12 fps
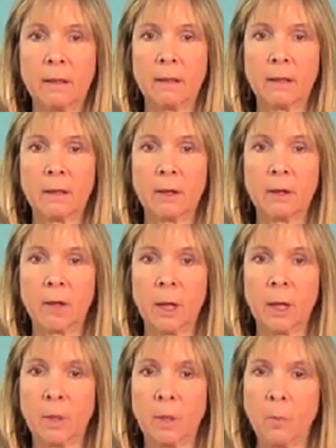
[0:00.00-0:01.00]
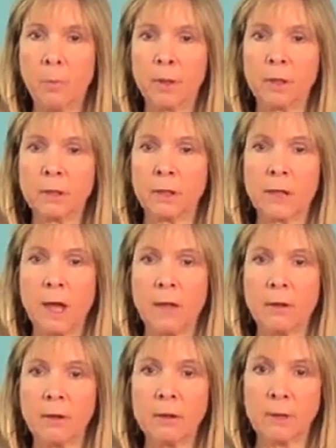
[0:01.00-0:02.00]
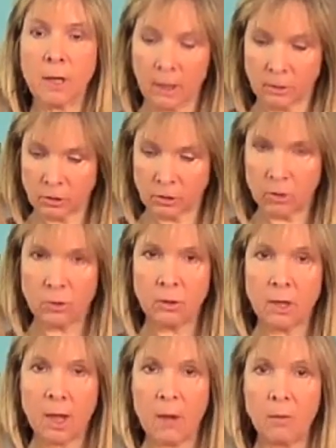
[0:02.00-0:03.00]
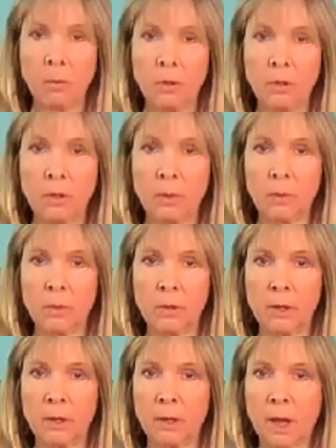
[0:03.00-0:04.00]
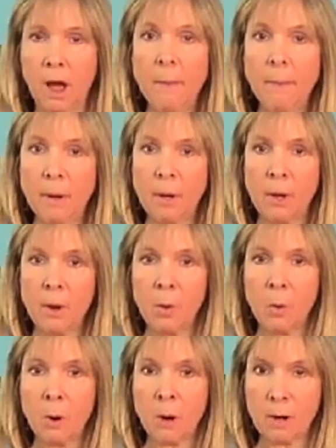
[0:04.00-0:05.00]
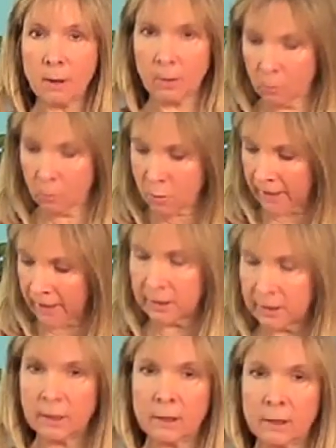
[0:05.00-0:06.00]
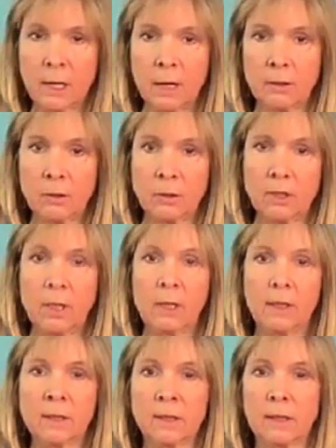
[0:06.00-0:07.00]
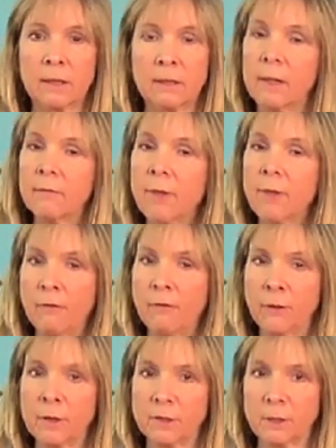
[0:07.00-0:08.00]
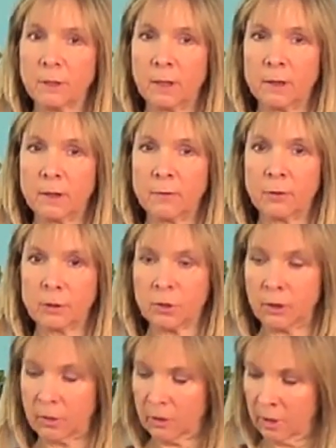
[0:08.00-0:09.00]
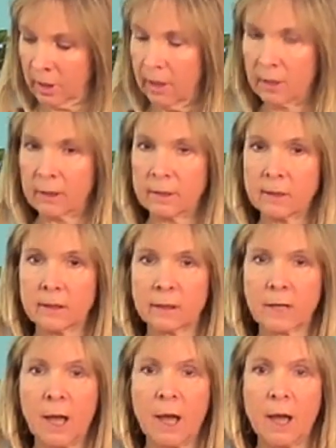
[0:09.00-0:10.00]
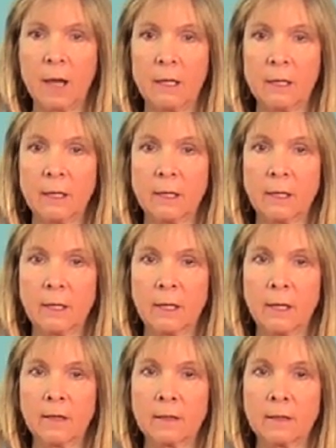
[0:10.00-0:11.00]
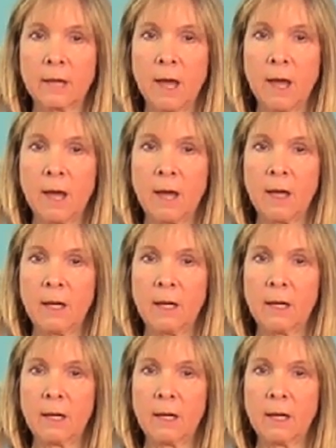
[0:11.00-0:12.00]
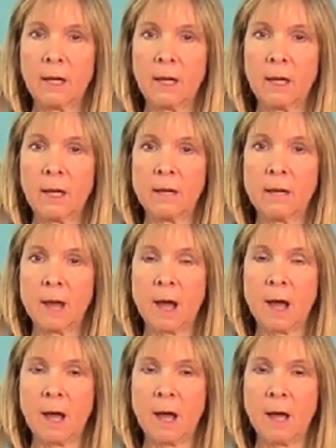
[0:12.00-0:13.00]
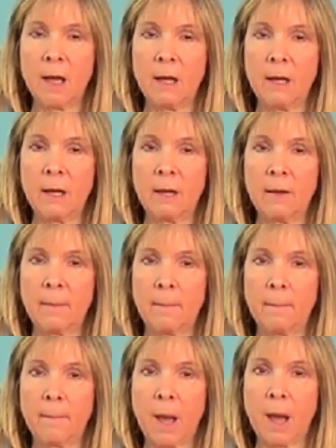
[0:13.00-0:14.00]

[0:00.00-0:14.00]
Okay, and then we'll put it together. And you can do that with your up or resting on your knees and see if that feels a little different to you. Sa, ta, na, ma.